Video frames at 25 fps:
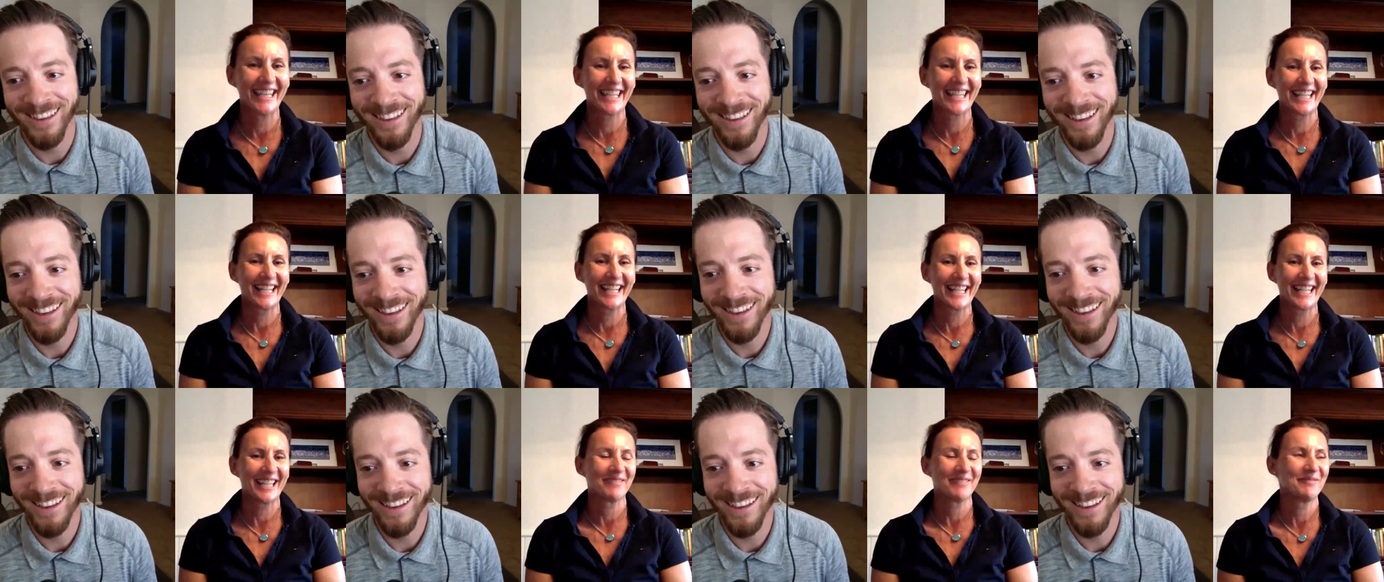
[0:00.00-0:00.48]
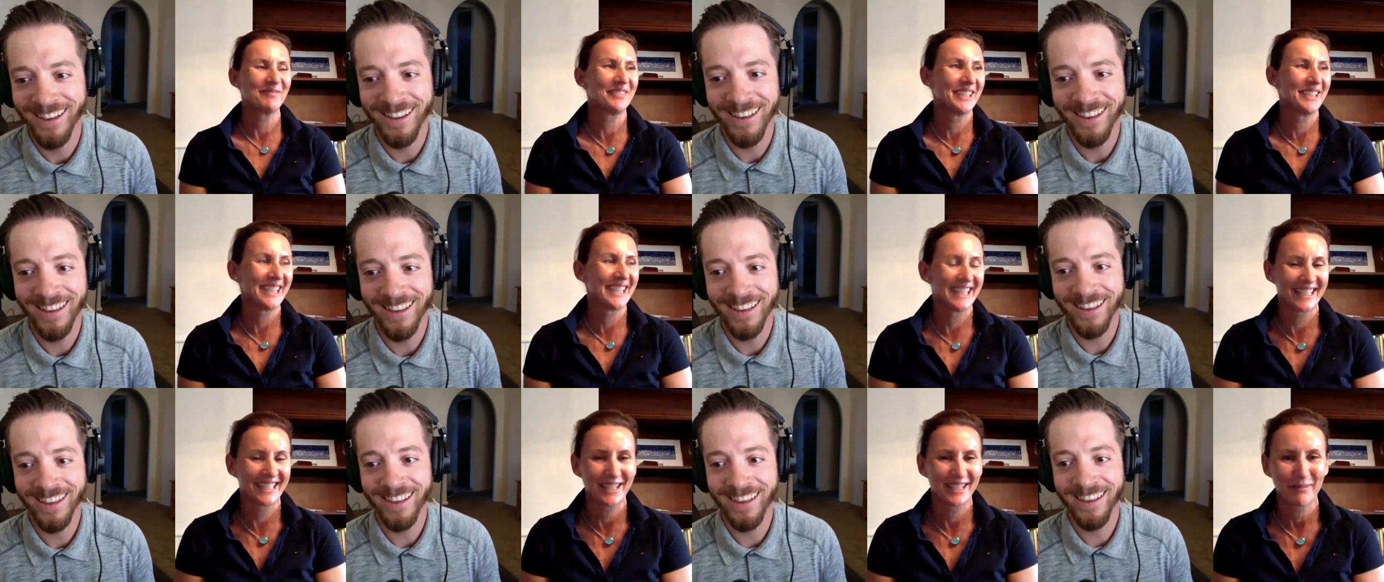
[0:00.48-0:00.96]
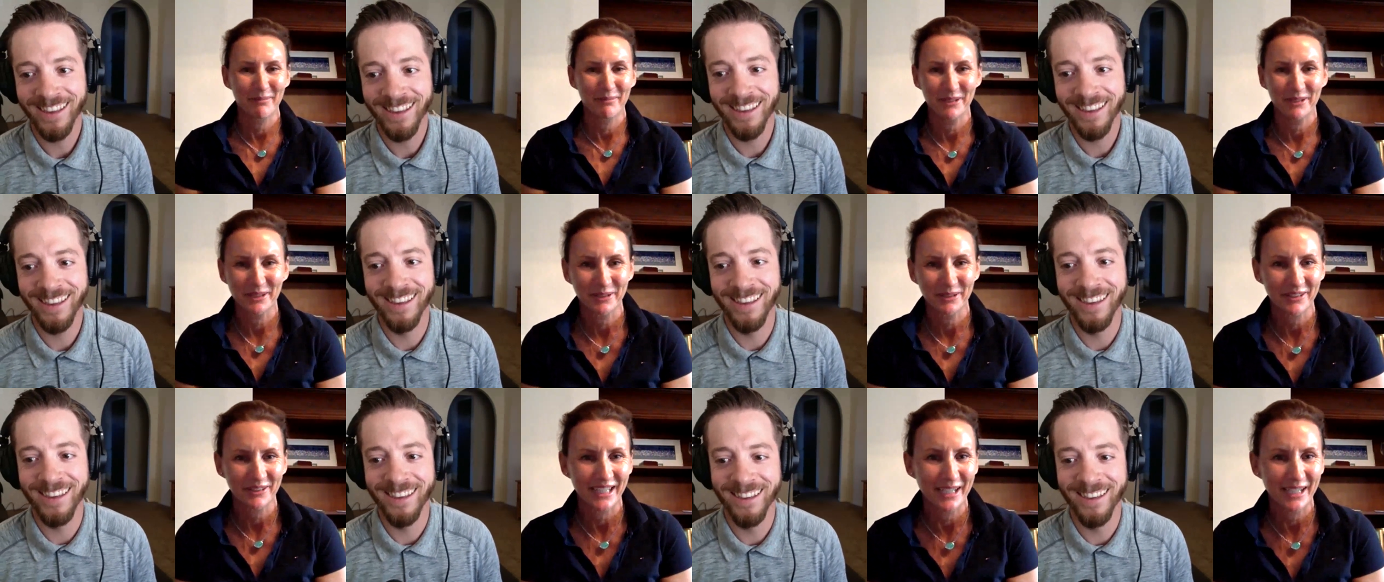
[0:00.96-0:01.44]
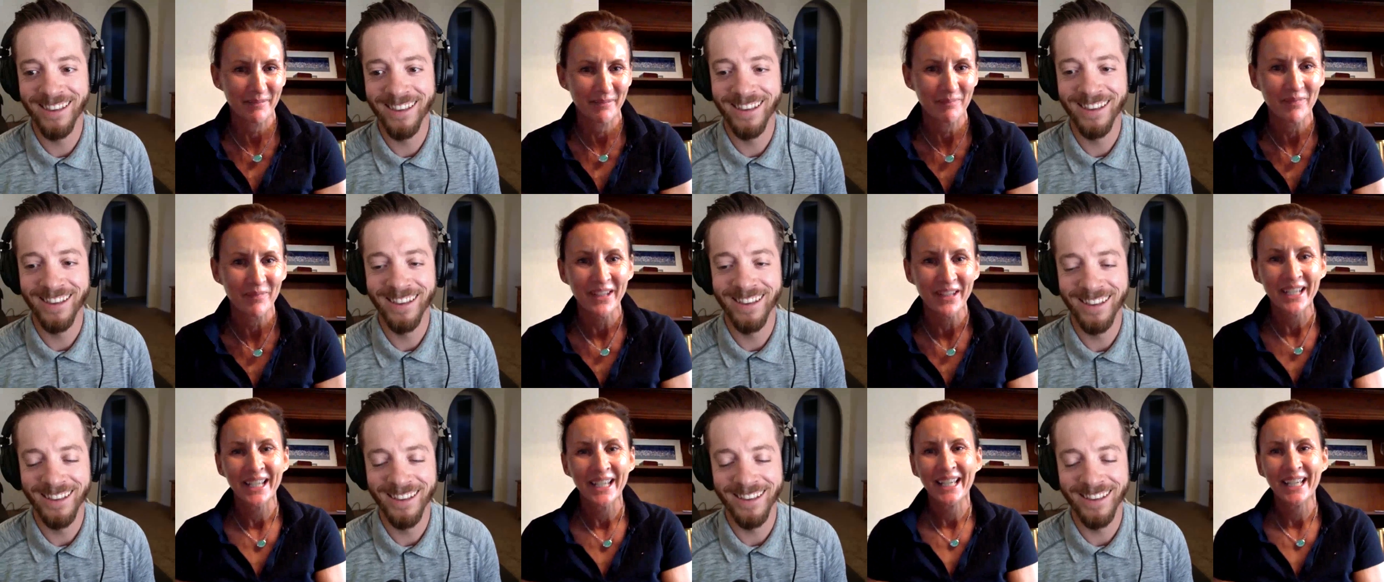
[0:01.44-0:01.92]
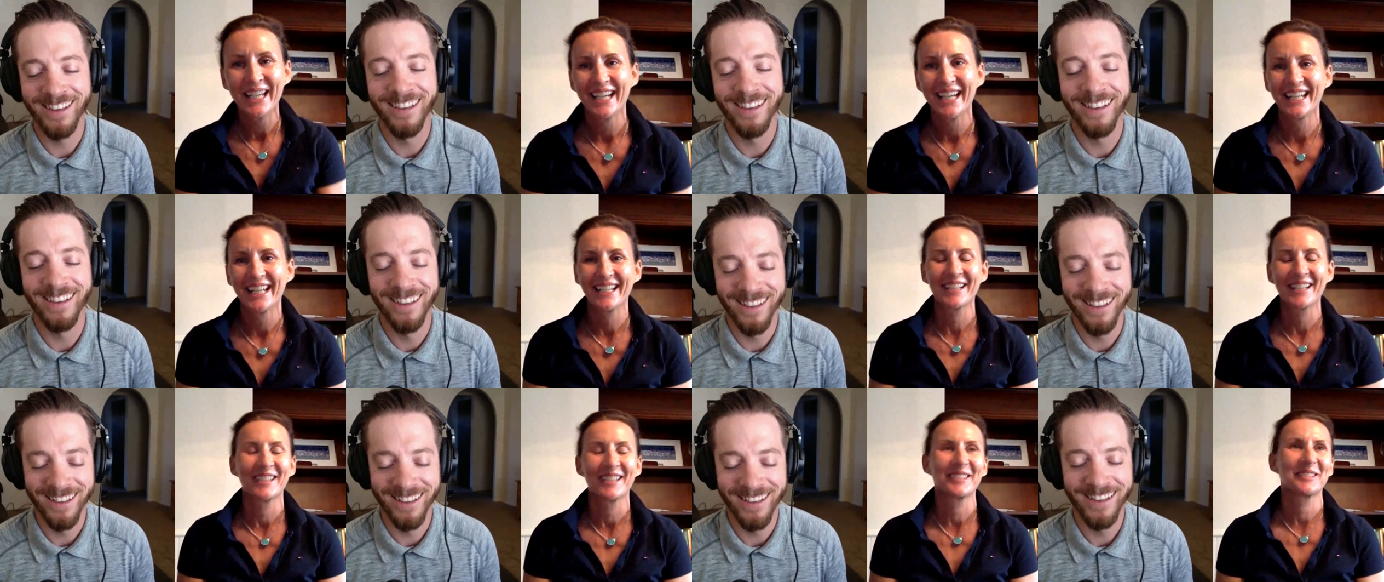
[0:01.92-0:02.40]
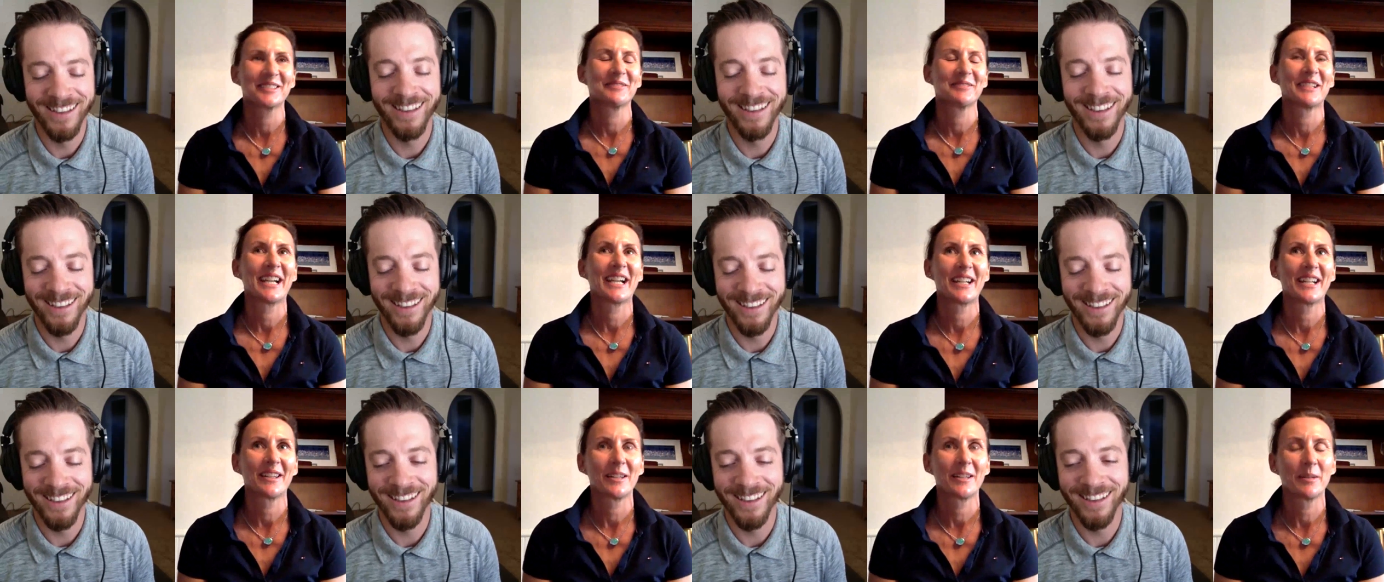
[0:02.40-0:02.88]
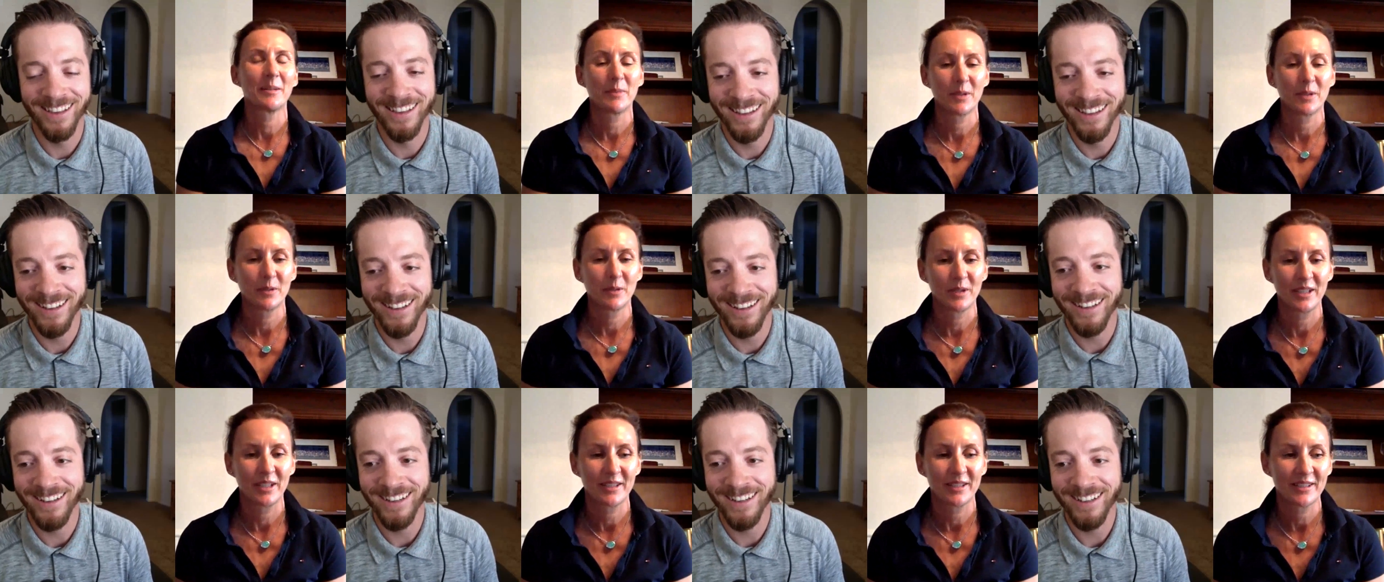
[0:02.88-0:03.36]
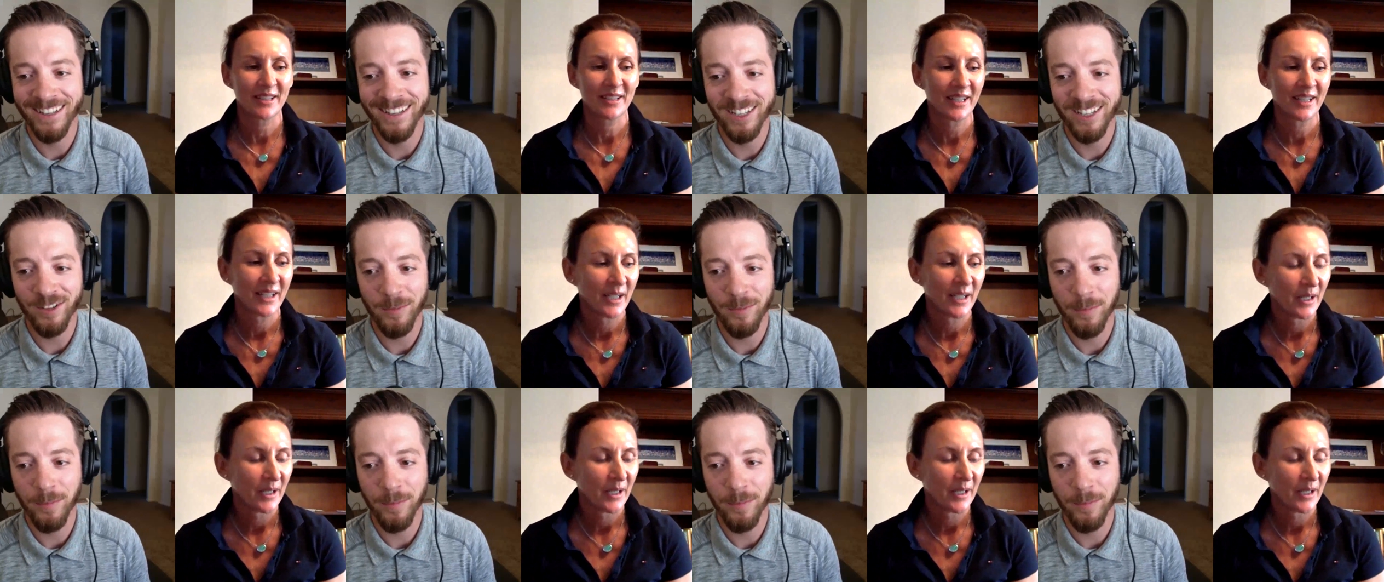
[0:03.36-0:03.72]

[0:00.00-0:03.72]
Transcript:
Speaker 1: and they let me in the program, and I got to ride on the ponies.